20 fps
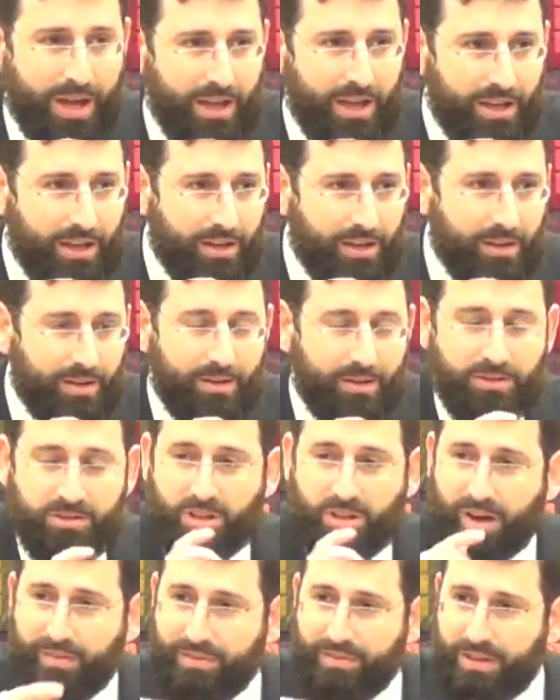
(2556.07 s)
way,
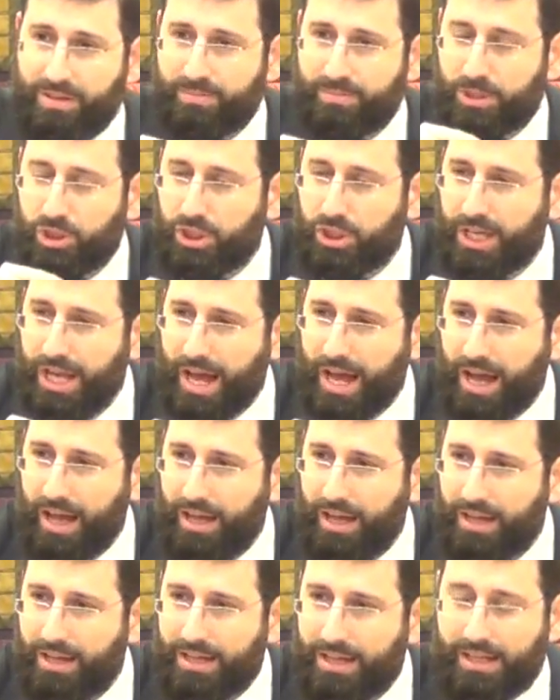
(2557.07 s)
David,
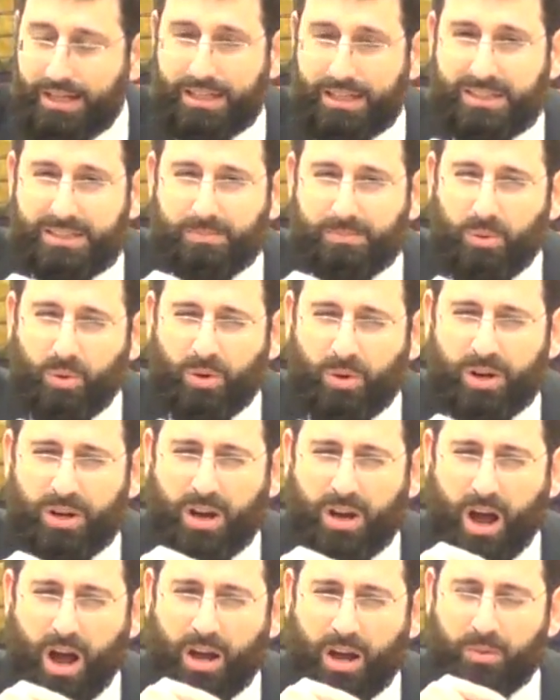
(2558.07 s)
Mashiach, is
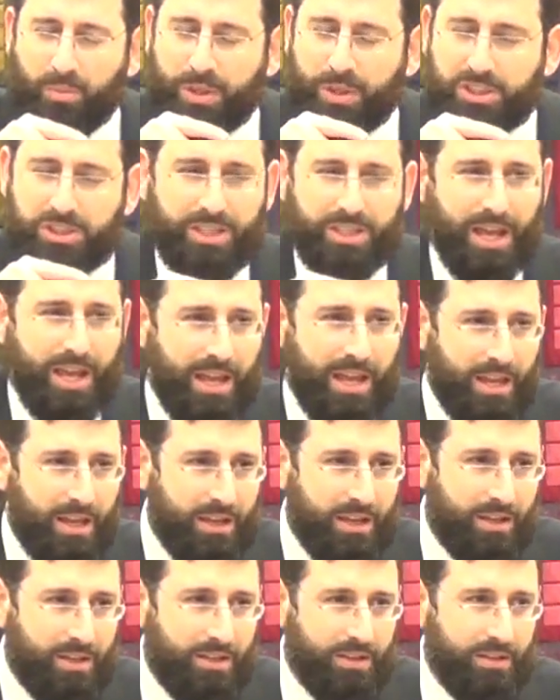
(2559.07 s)
born on which
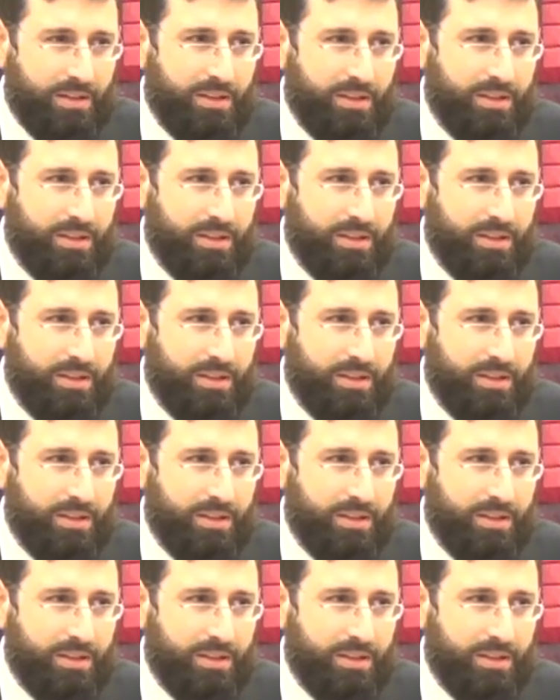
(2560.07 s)
day?